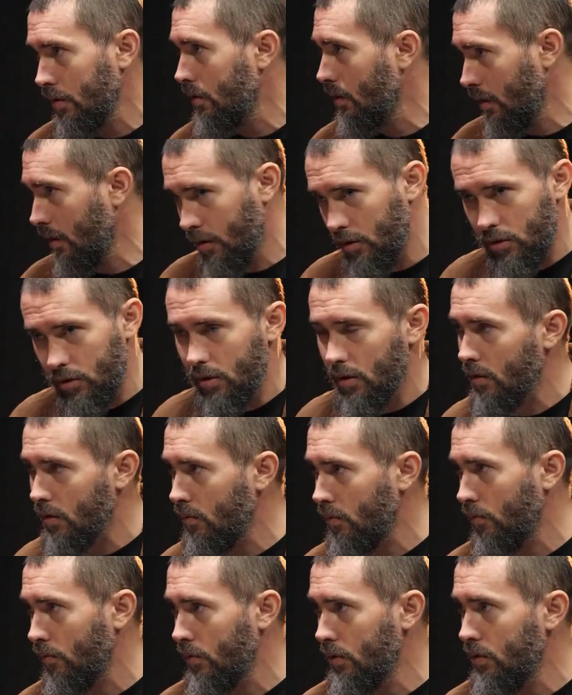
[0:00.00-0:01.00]
as in the
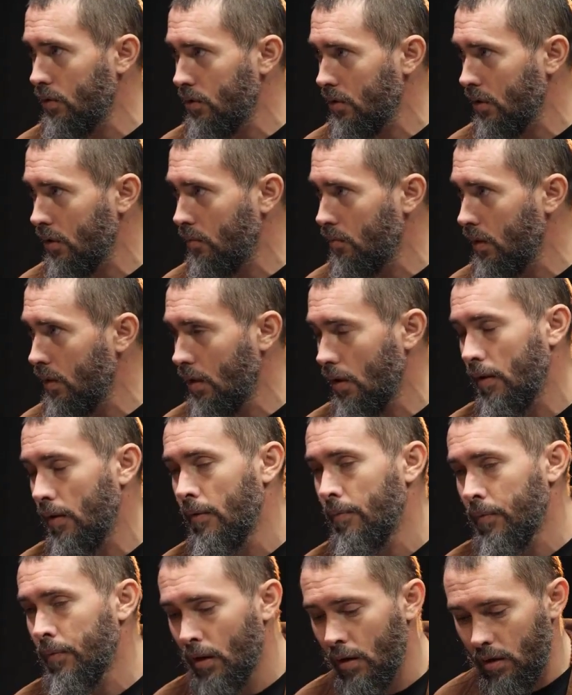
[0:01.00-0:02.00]
physical world, all
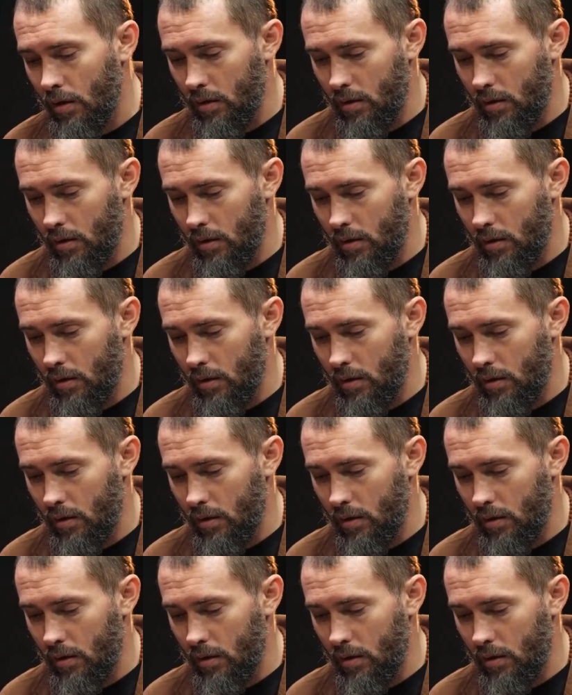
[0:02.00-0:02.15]
kinds